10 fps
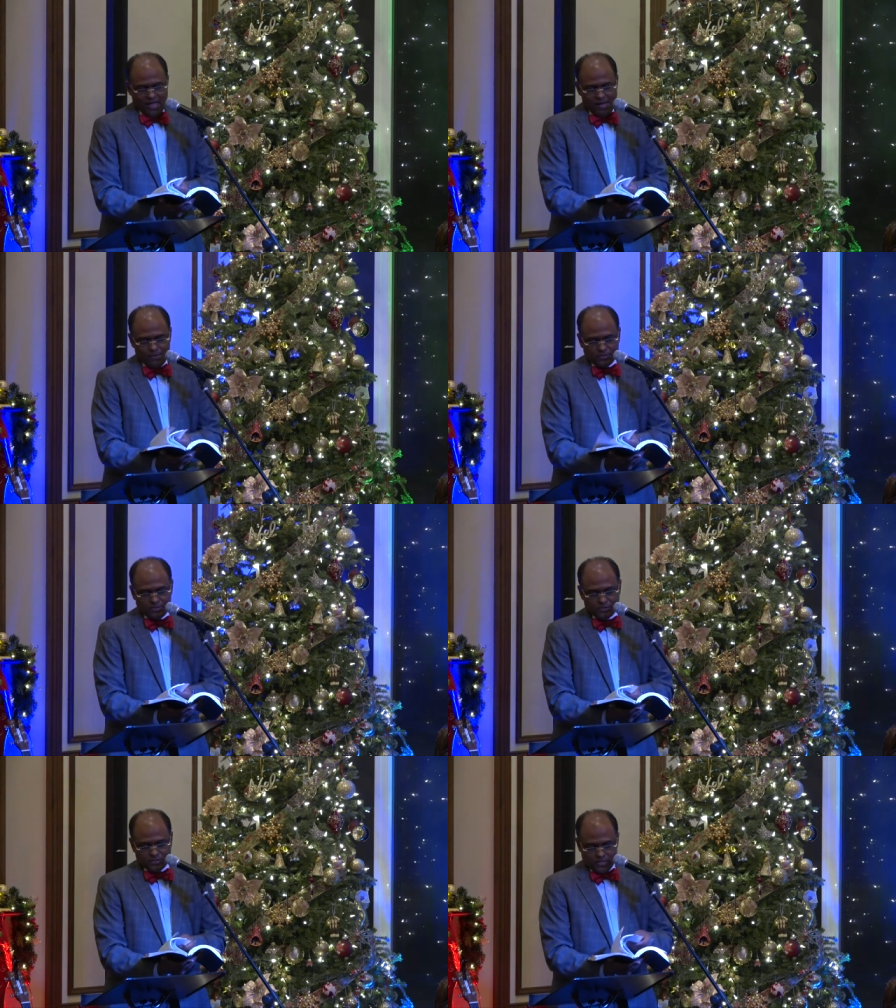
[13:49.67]
about
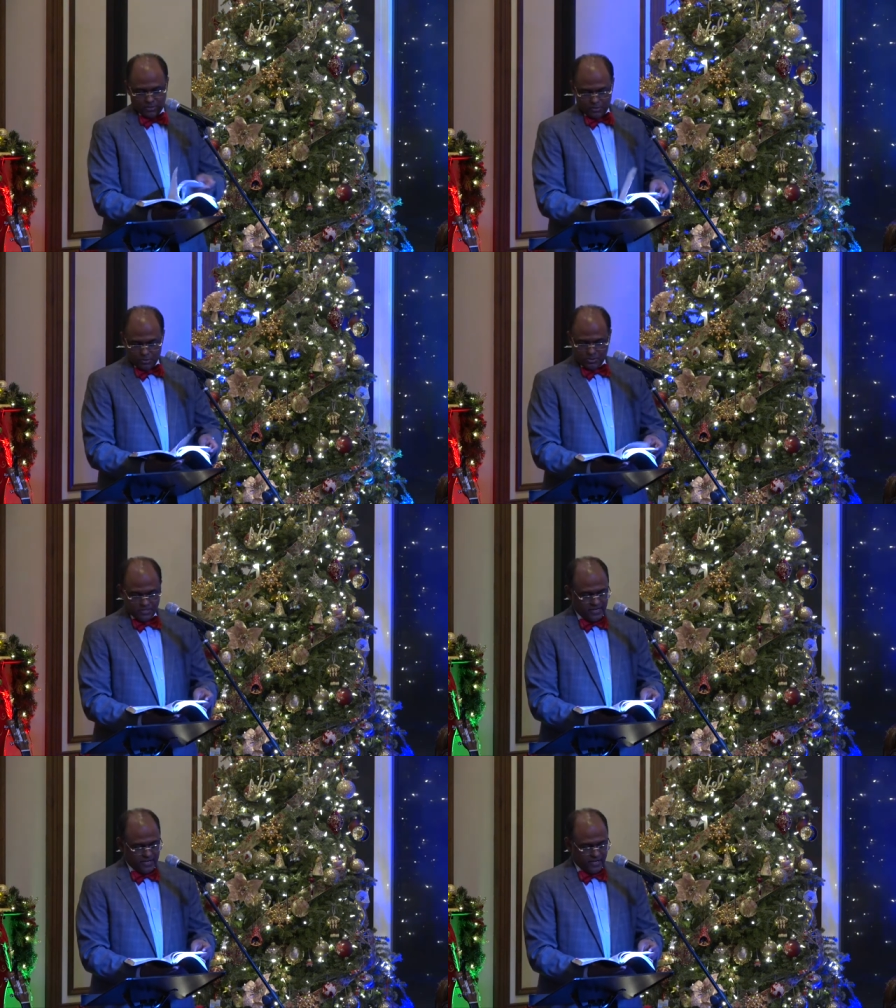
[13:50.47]
this uh, good
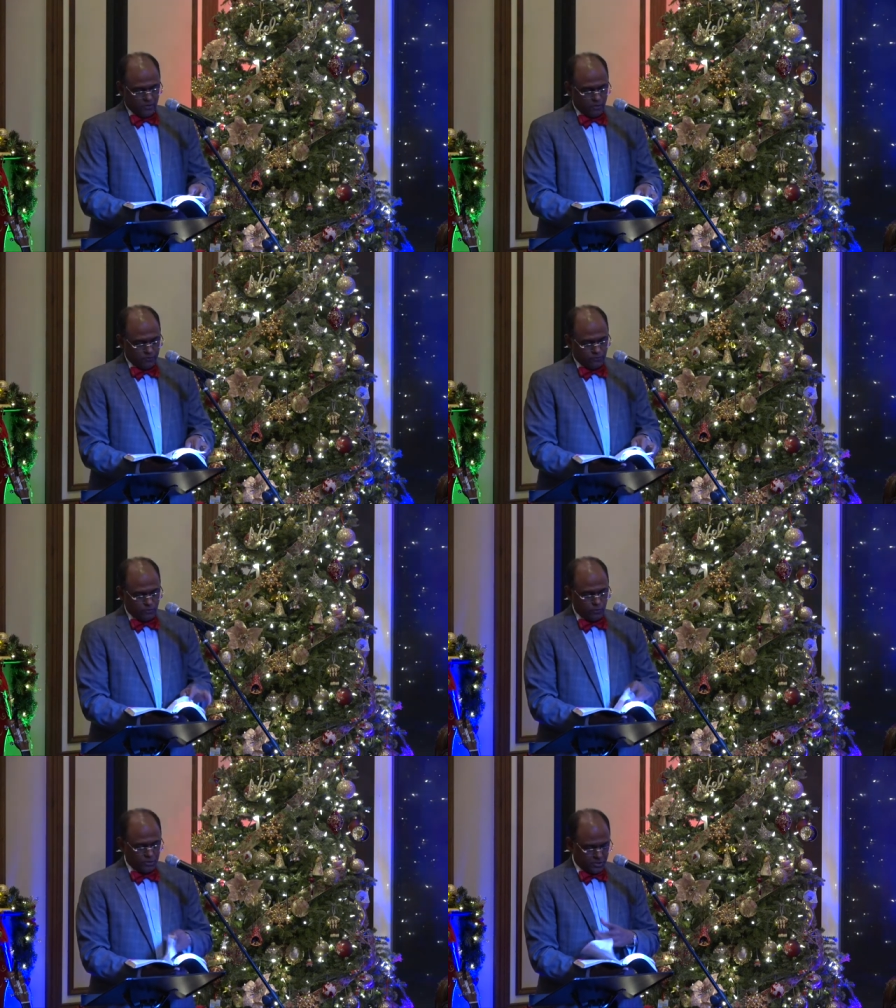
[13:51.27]
tree and good
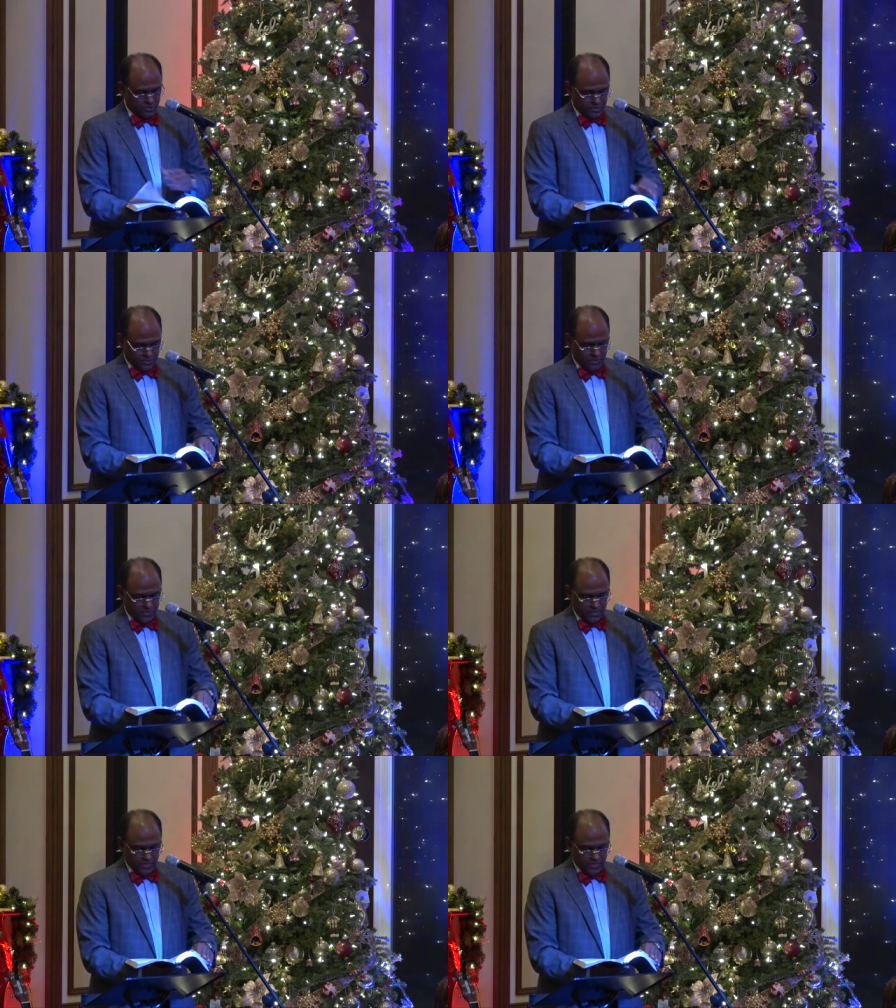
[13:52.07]
fruits.